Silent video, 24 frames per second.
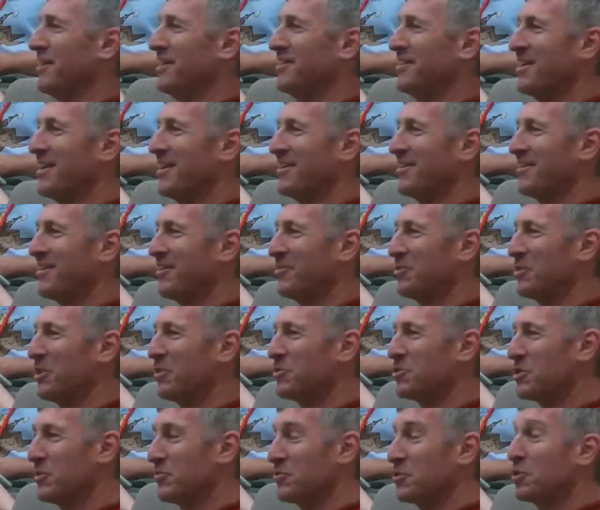And then when
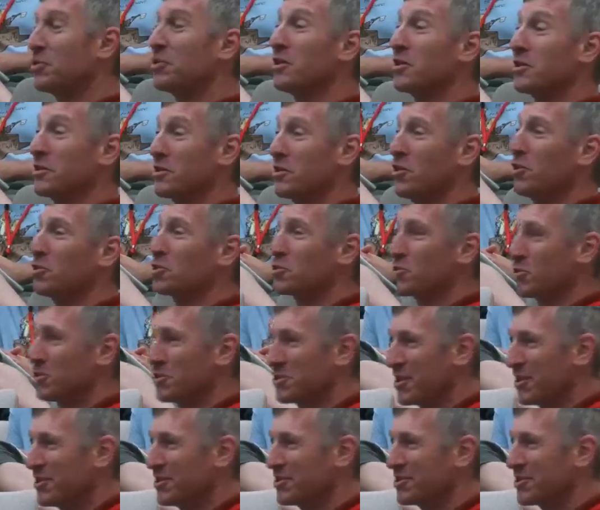they'd shift to the cultural
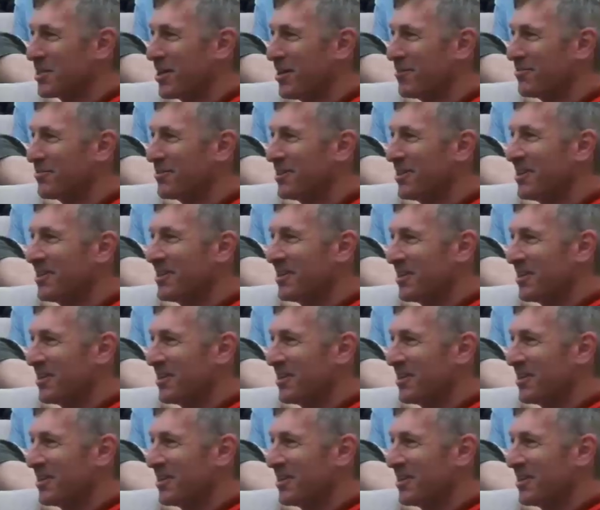studies stuff,